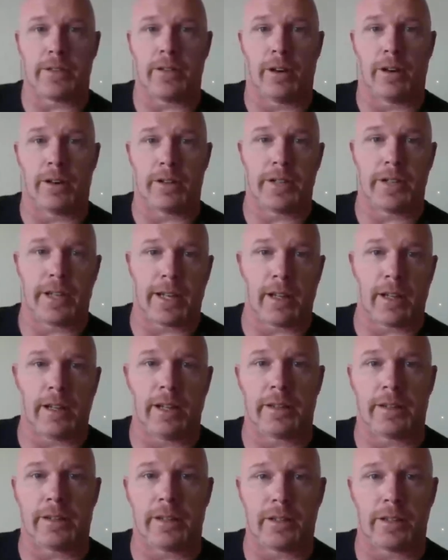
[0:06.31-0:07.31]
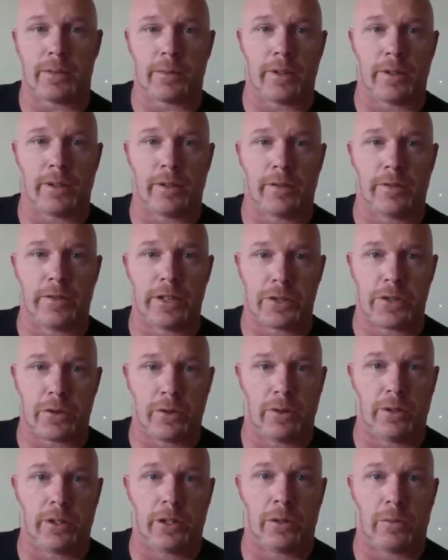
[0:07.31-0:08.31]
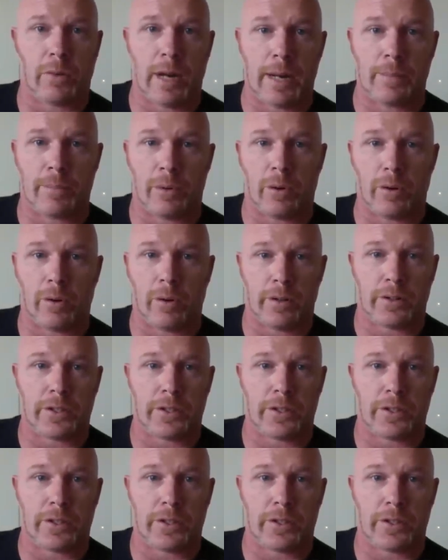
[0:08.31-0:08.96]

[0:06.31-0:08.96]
articulate this with a little visual, a little whiteboard.